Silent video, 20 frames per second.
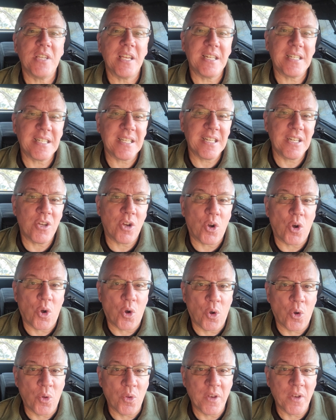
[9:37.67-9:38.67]
the antenna
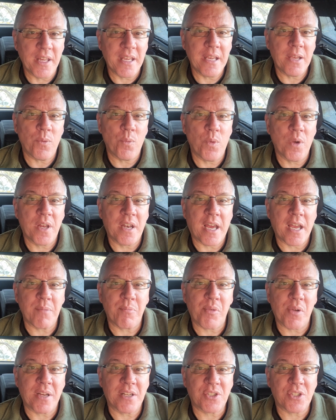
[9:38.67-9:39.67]
only when I
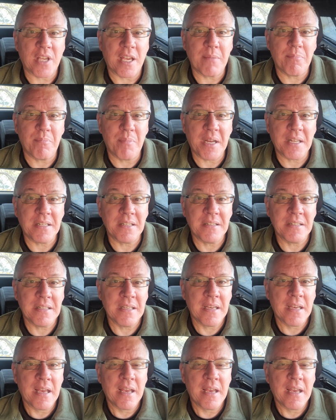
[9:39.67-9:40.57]
press a button.